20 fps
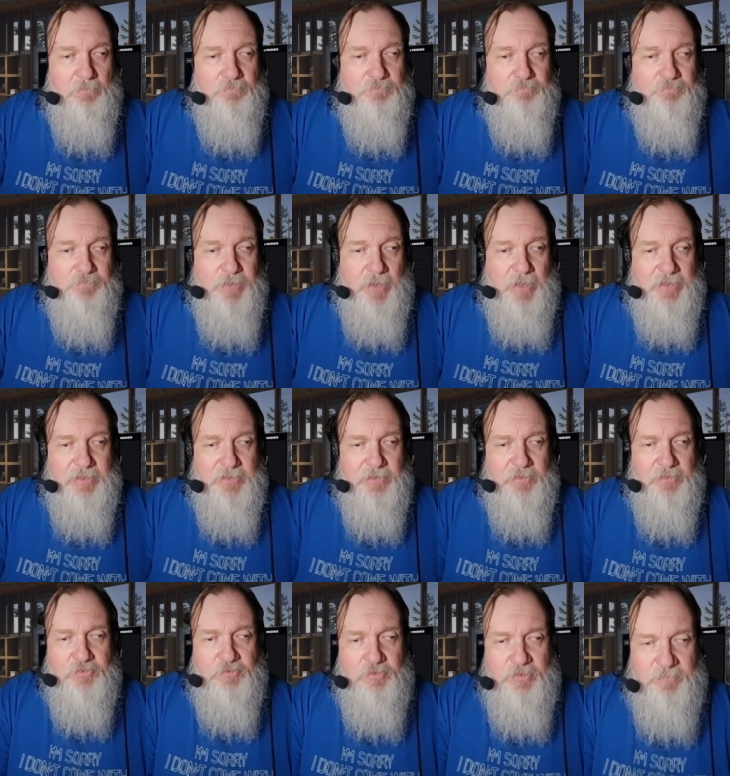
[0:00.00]
but
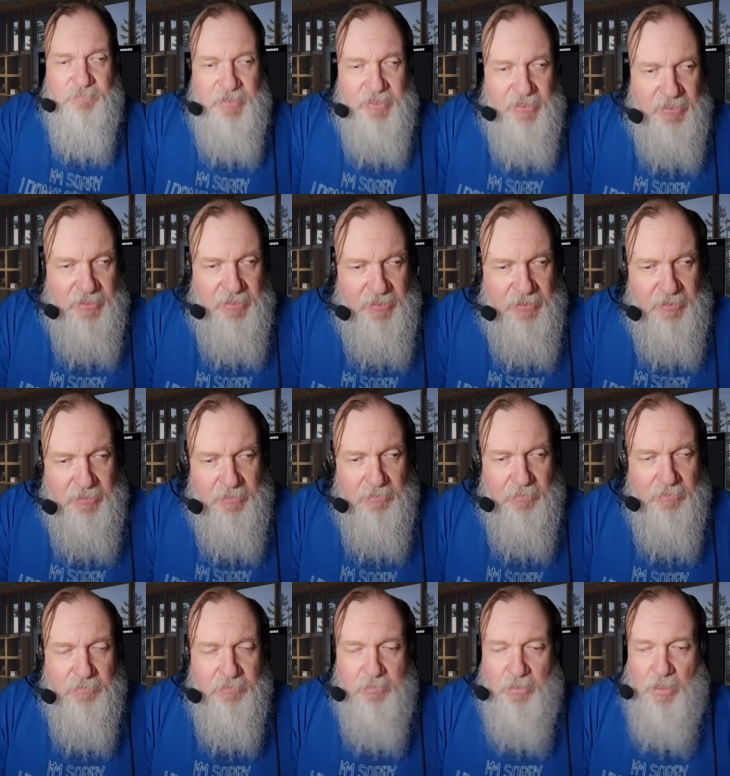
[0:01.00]
there's going to be
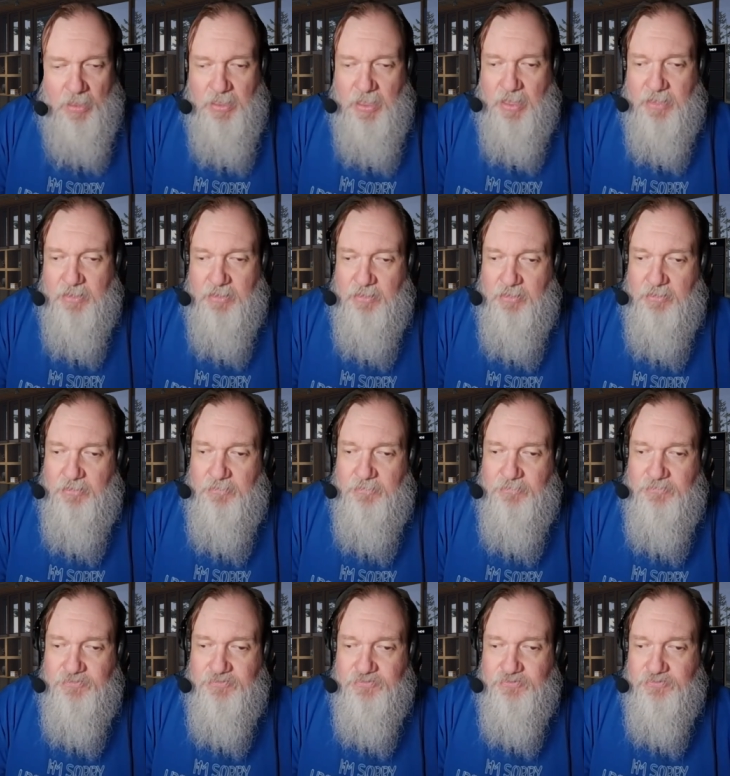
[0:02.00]
a lot
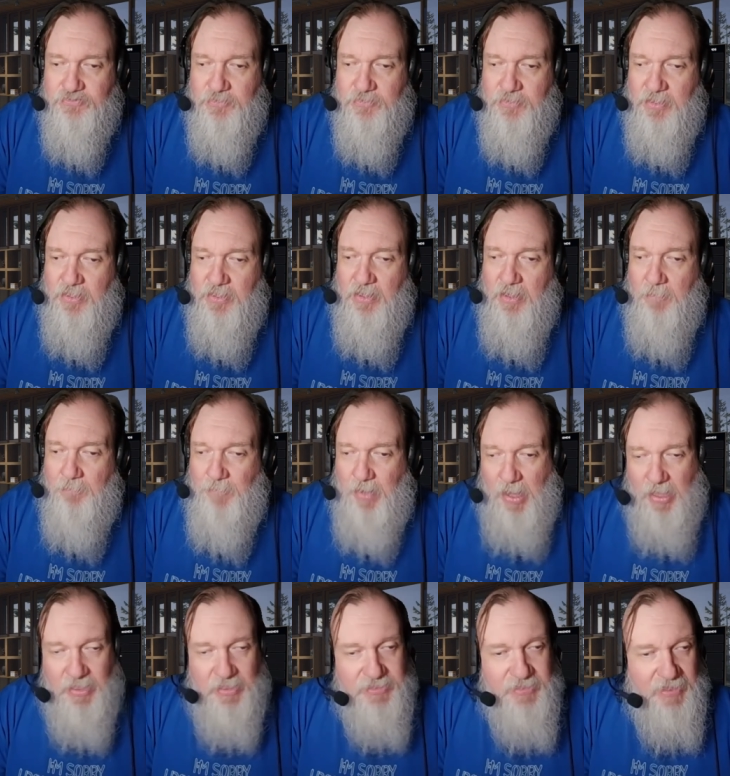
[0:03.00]
of
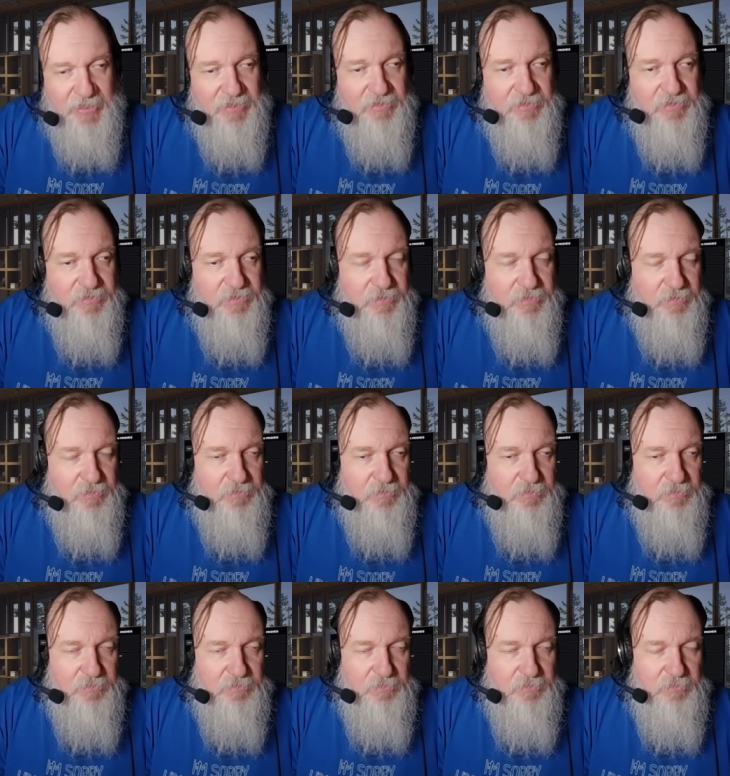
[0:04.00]
politics.
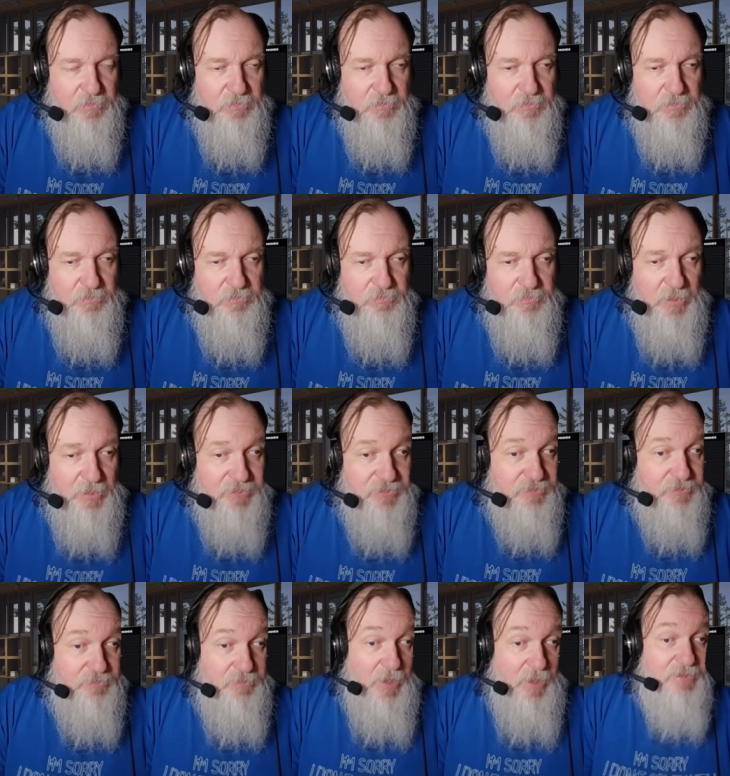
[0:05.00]
Not,
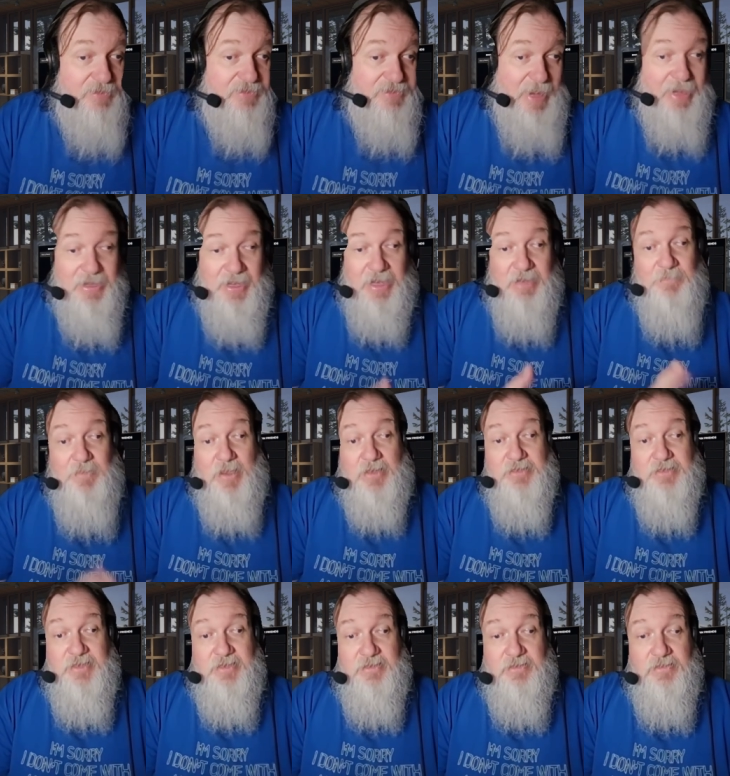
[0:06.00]
not that kind of
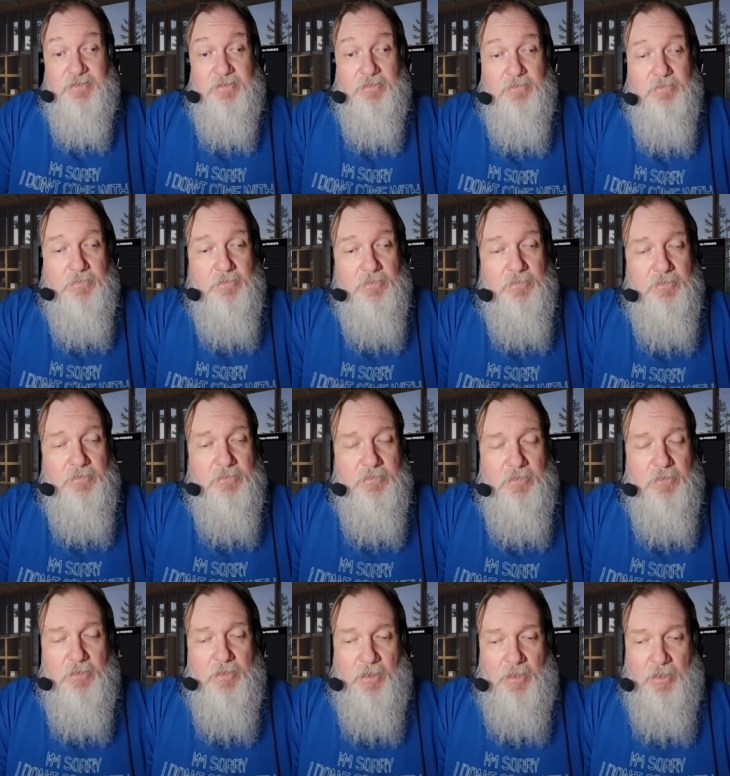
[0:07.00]
politics.
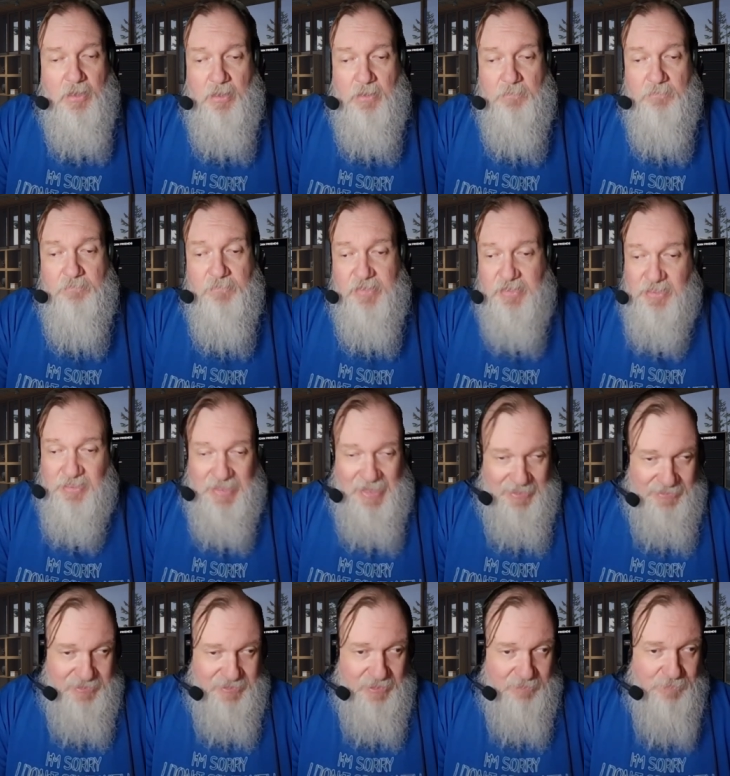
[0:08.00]
Um,
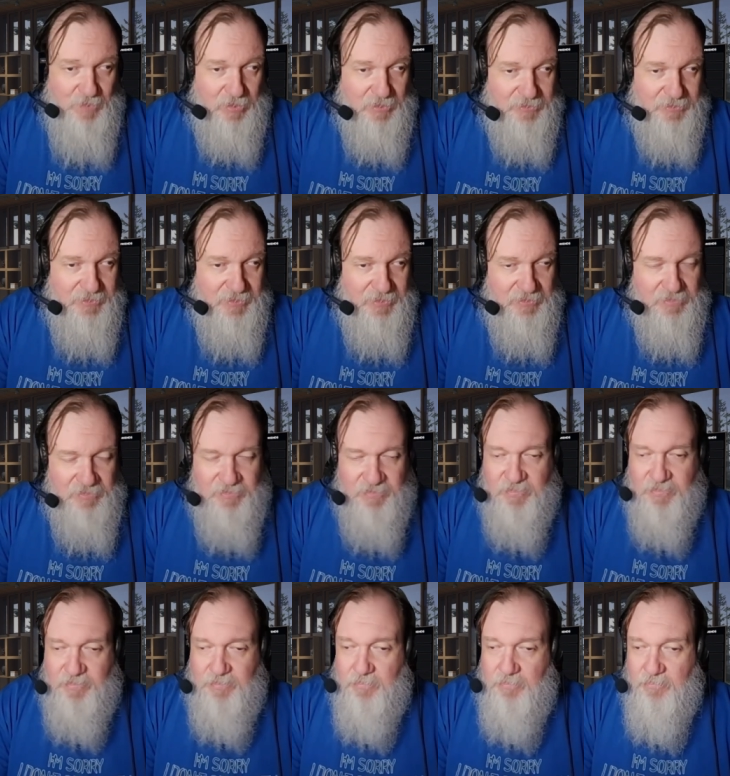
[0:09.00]
galactic
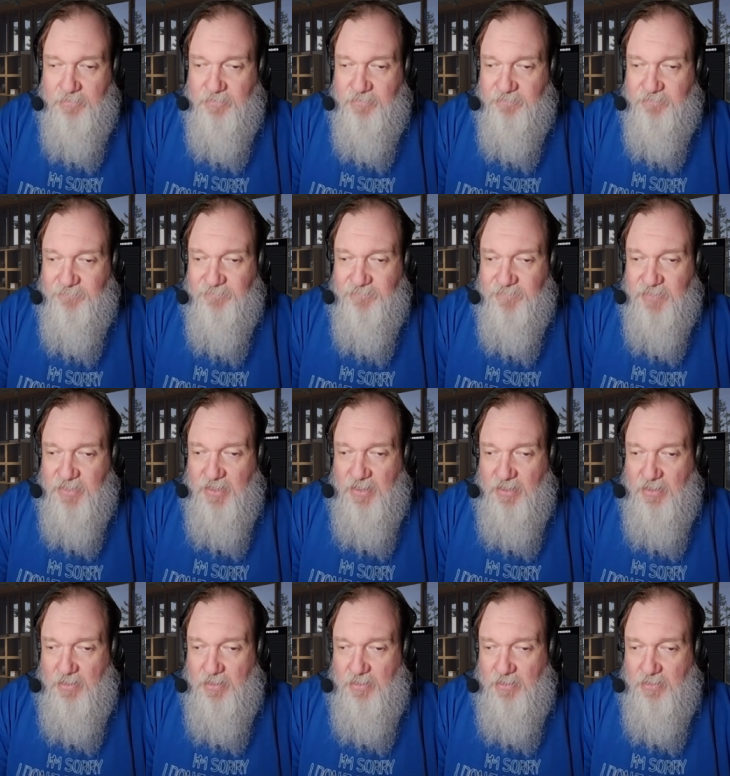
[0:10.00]
politics.
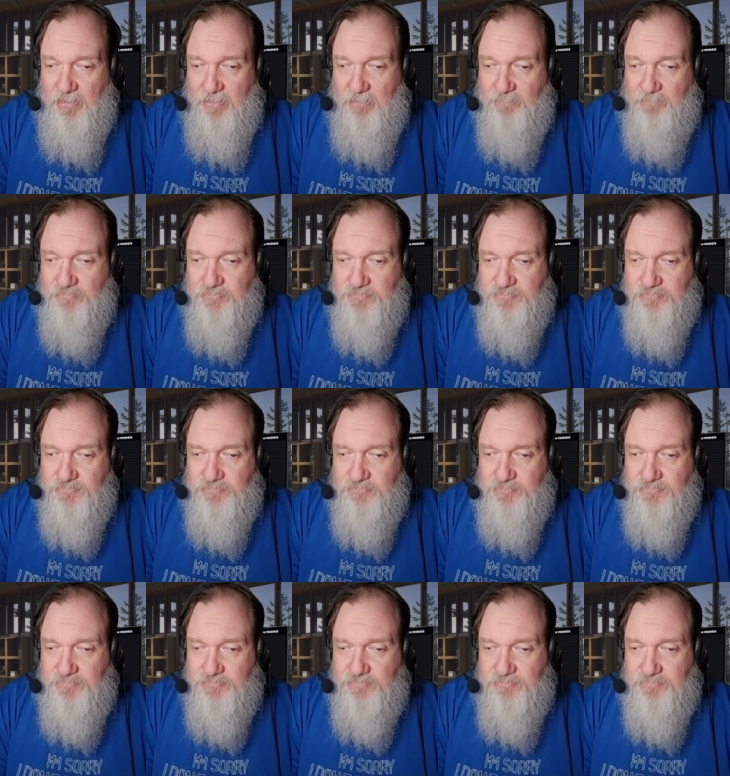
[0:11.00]
Um,